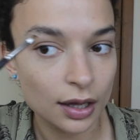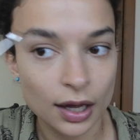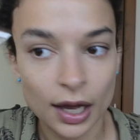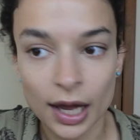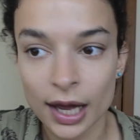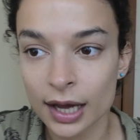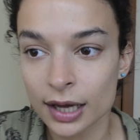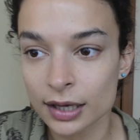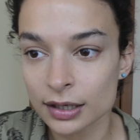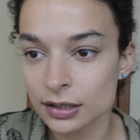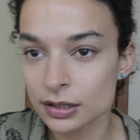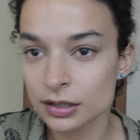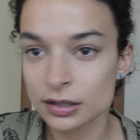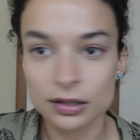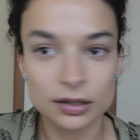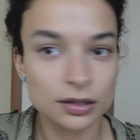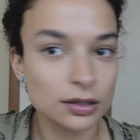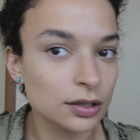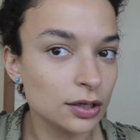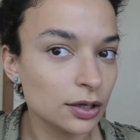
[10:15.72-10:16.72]
And
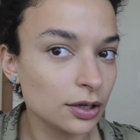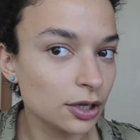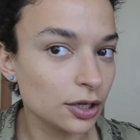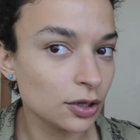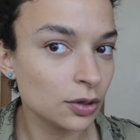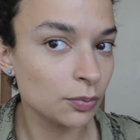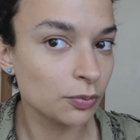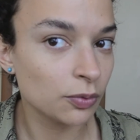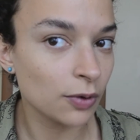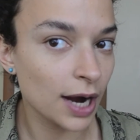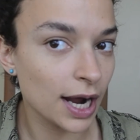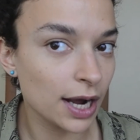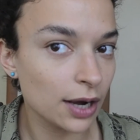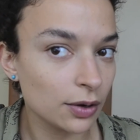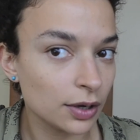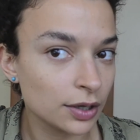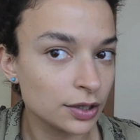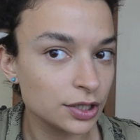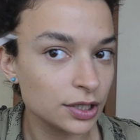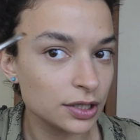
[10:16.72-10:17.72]
look at your brow
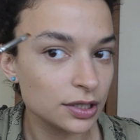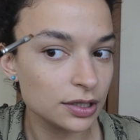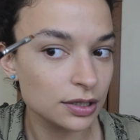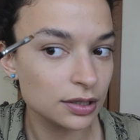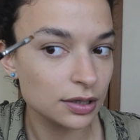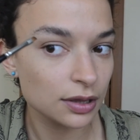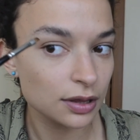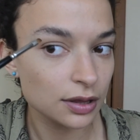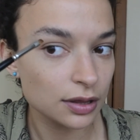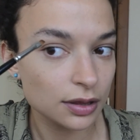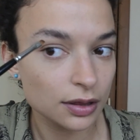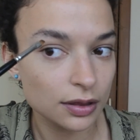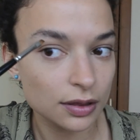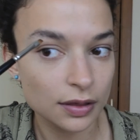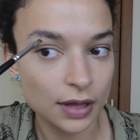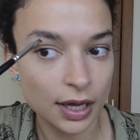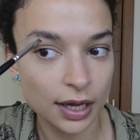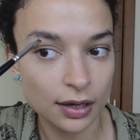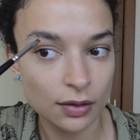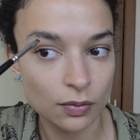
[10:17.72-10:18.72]
and just
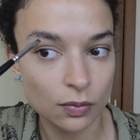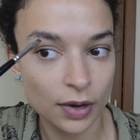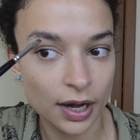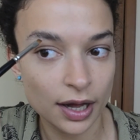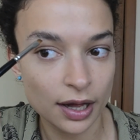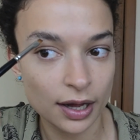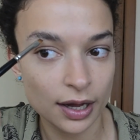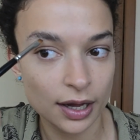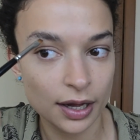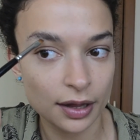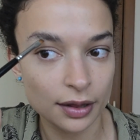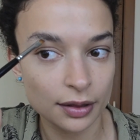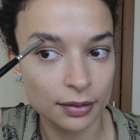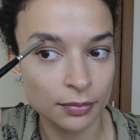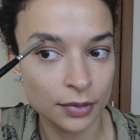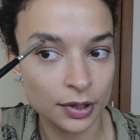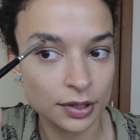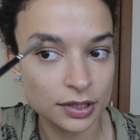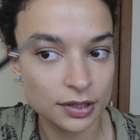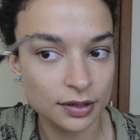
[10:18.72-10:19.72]
think where
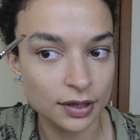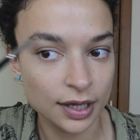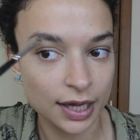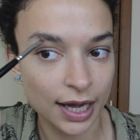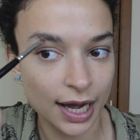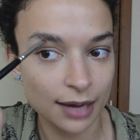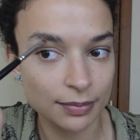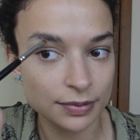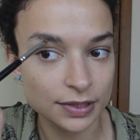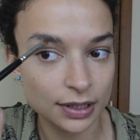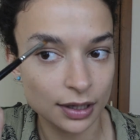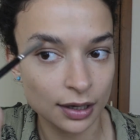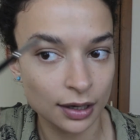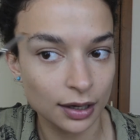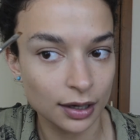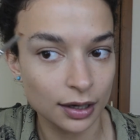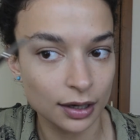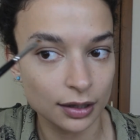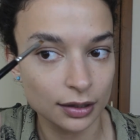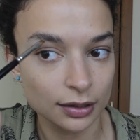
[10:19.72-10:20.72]
most of the gaps
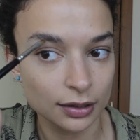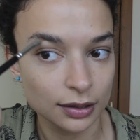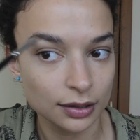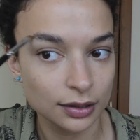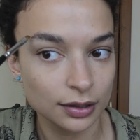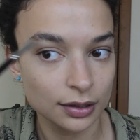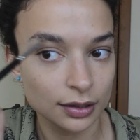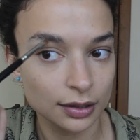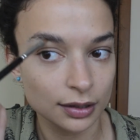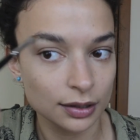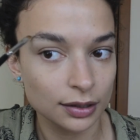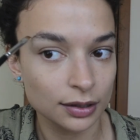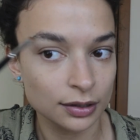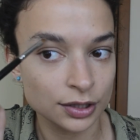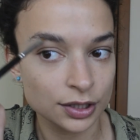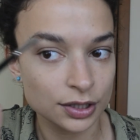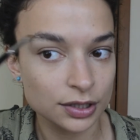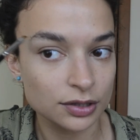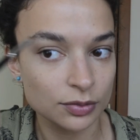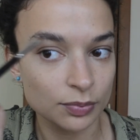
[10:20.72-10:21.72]
are and
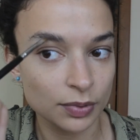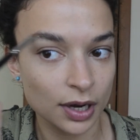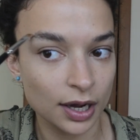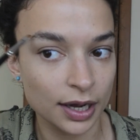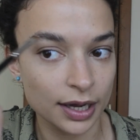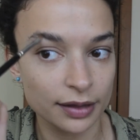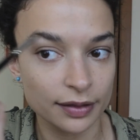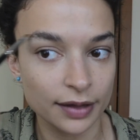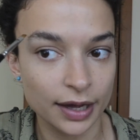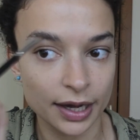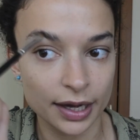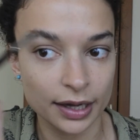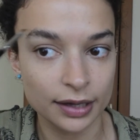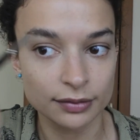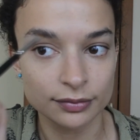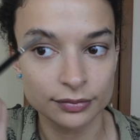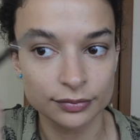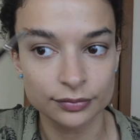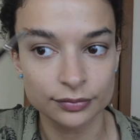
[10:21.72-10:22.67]
just apply it there.